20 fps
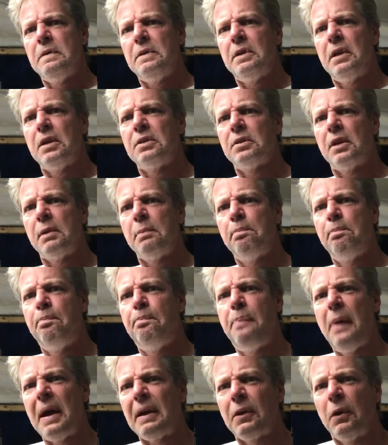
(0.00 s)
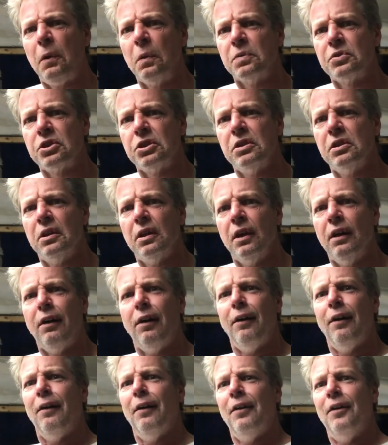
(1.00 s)
just like pickles,
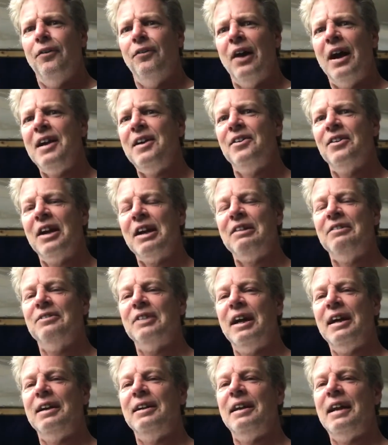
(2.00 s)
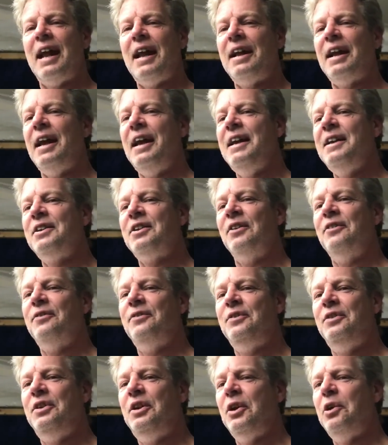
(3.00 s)
right? Like it had a hint of
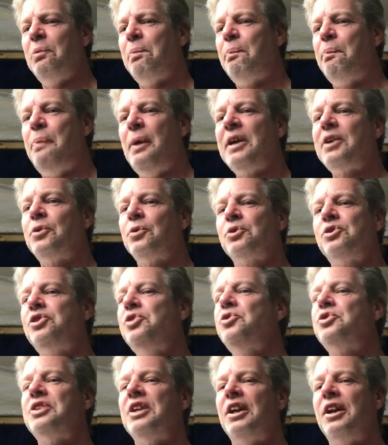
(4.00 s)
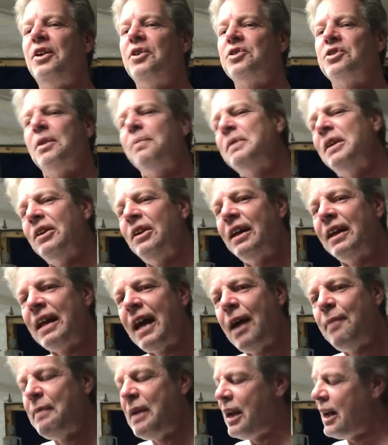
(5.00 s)
dill pickle juice in it or something like
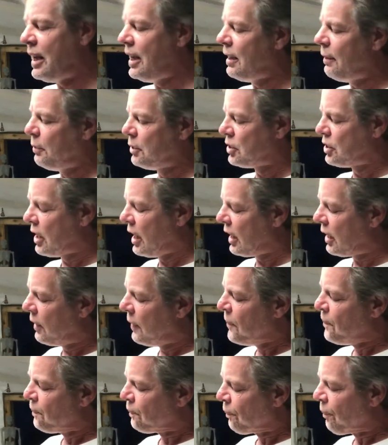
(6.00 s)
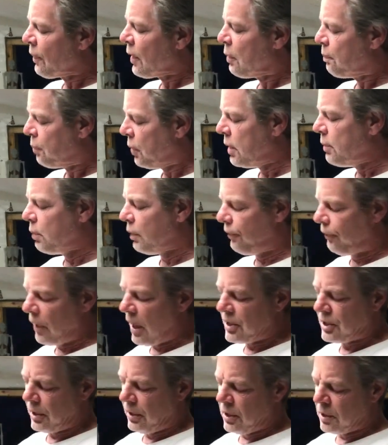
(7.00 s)
that, man. And it was like pretty
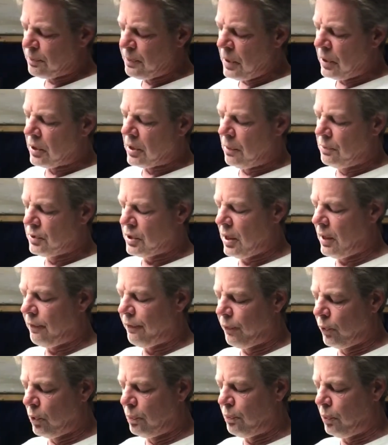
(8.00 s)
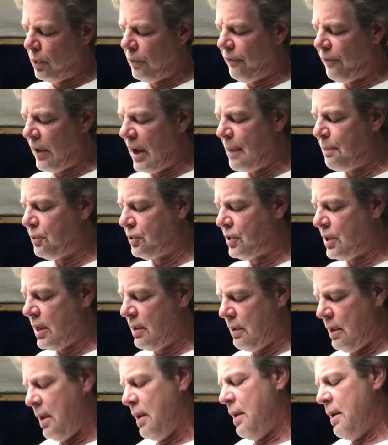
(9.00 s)
refreshing. This beer comes in at
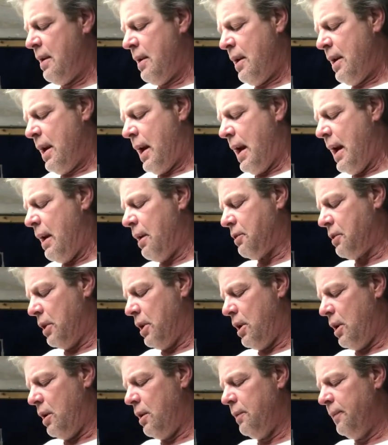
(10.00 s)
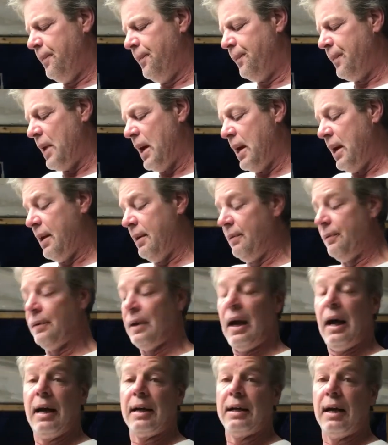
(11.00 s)
4.5% alcohol, and
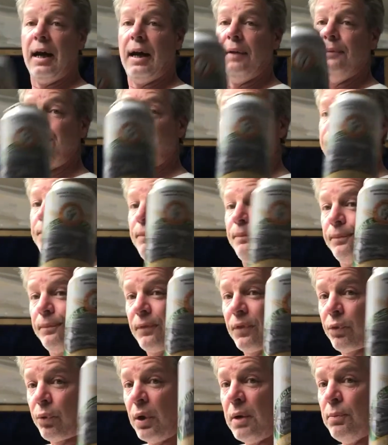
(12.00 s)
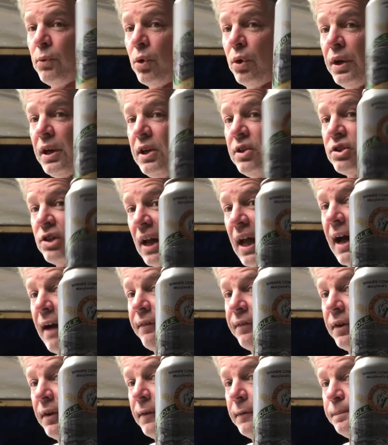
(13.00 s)
I got 3 more of these
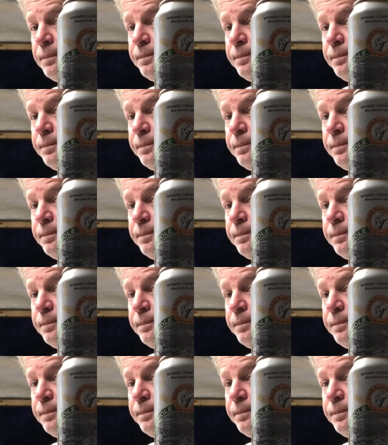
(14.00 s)
left.